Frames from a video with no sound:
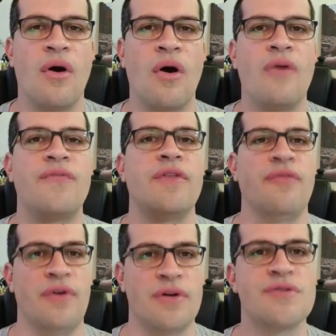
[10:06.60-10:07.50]
of the
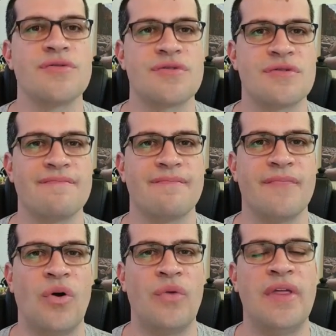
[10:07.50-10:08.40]
virtues,
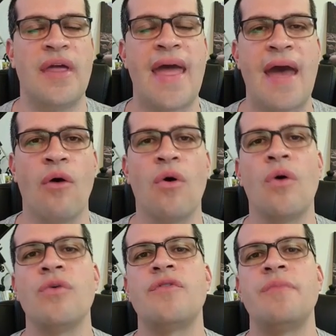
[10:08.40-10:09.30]
or the
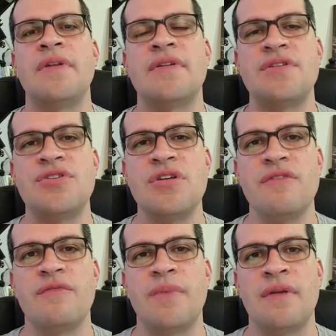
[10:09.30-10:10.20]
ultimate
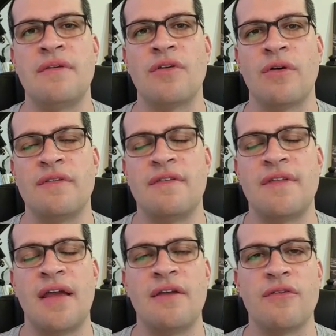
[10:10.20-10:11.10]
achievement or
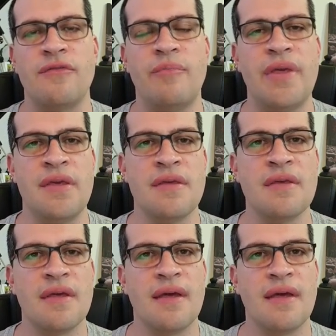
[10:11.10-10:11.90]
state of being